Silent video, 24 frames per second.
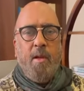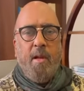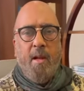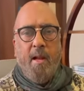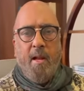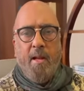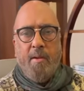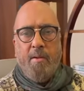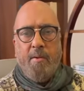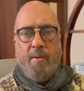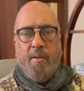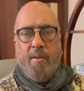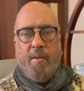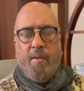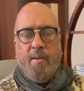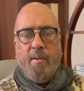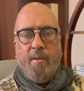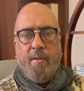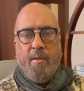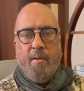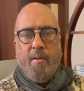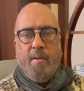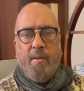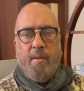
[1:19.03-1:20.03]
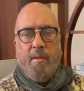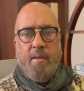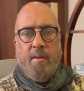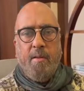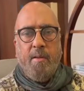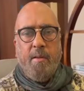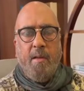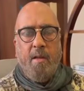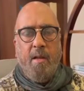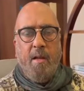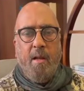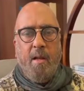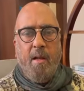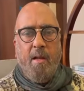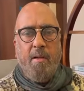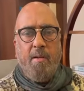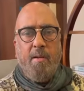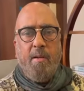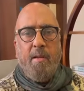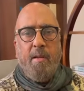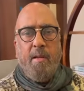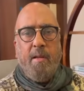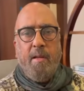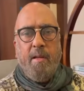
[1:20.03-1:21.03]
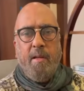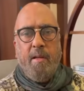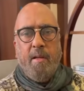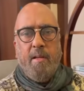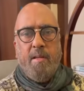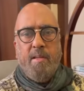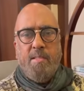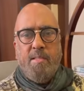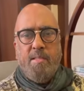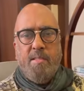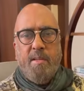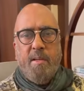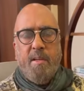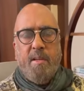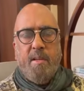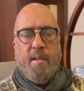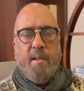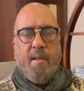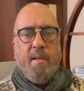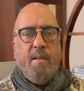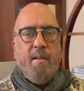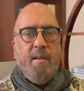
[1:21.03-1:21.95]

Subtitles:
at and legalistic.